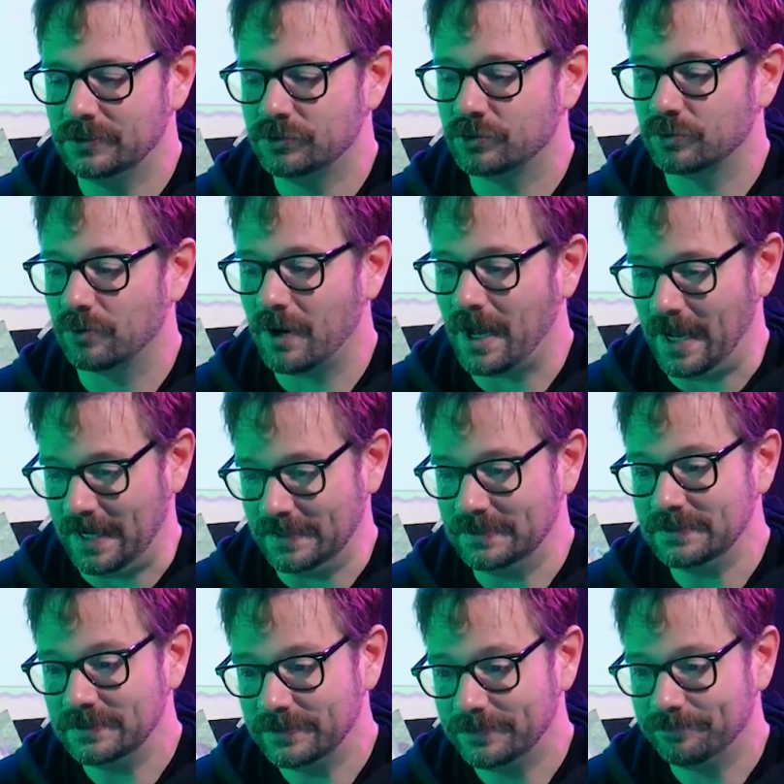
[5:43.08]

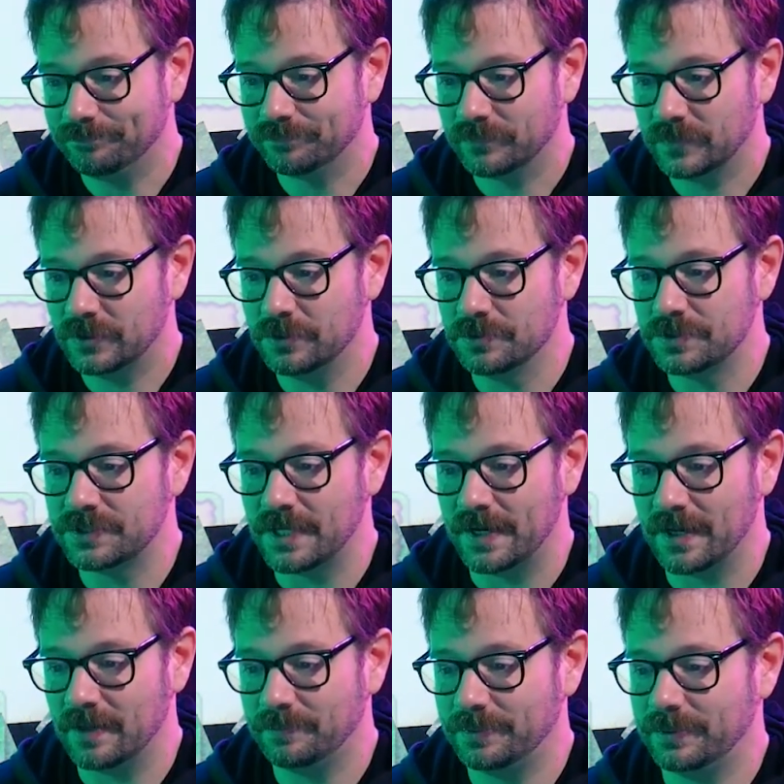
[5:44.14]
tried to set
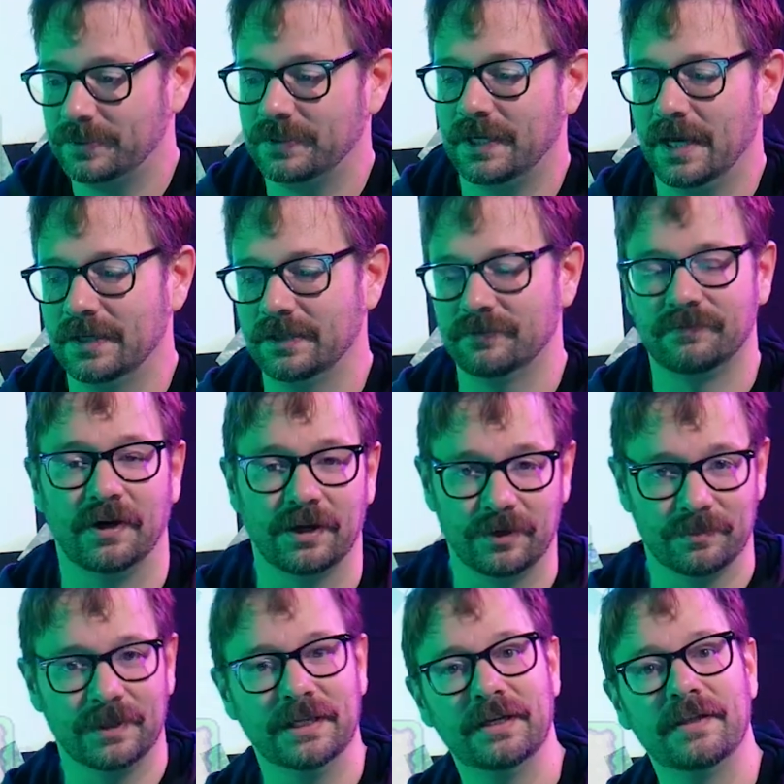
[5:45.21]
up an
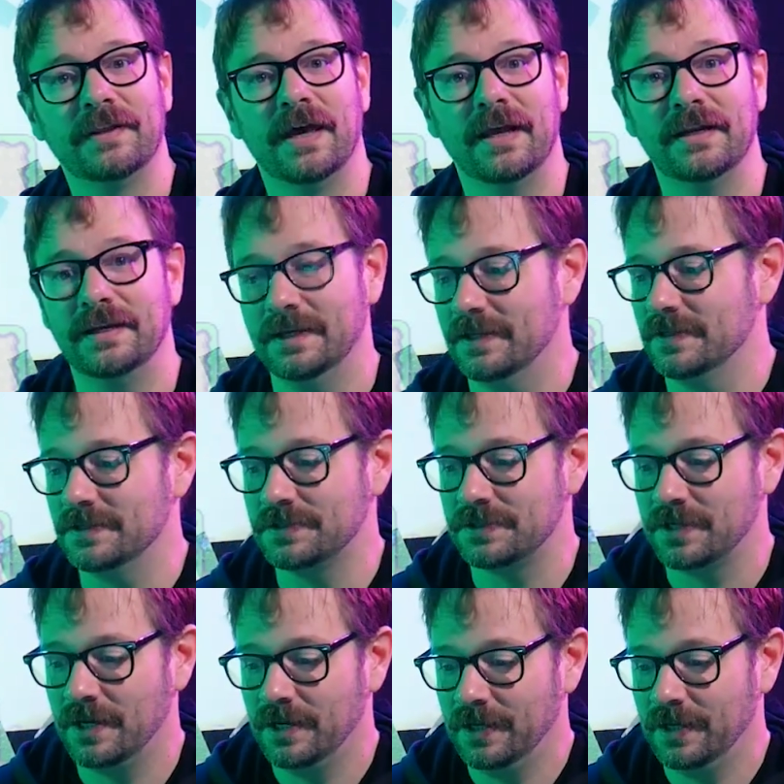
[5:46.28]
environment that is